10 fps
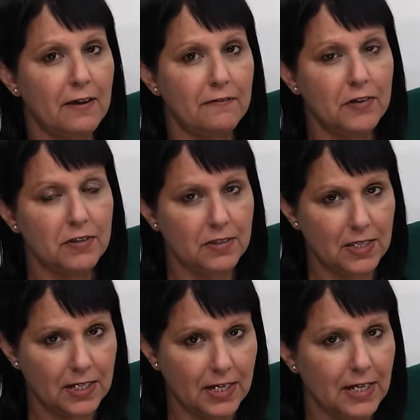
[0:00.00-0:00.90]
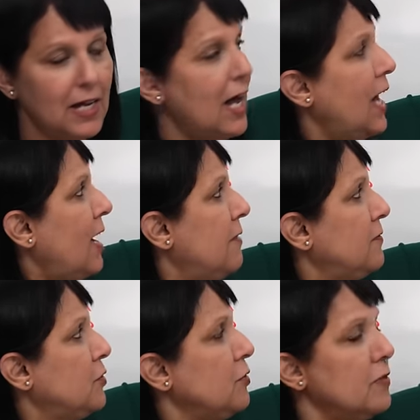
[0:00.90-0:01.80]
everything
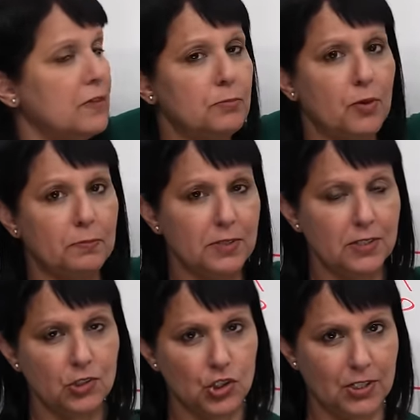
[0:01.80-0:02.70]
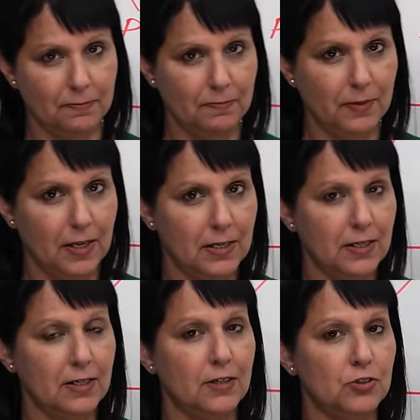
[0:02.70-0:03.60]
after the preposition.
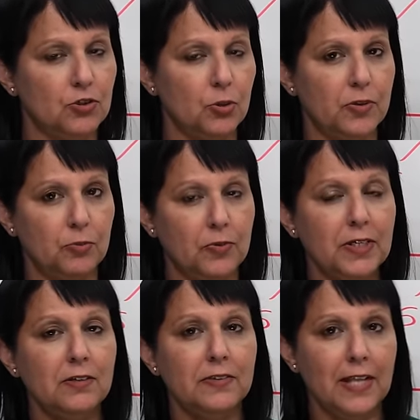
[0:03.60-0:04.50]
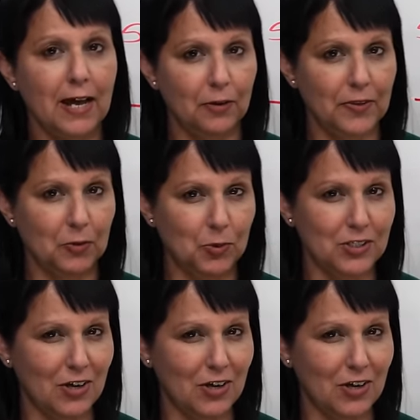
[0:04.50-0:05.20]
So the real noun that we're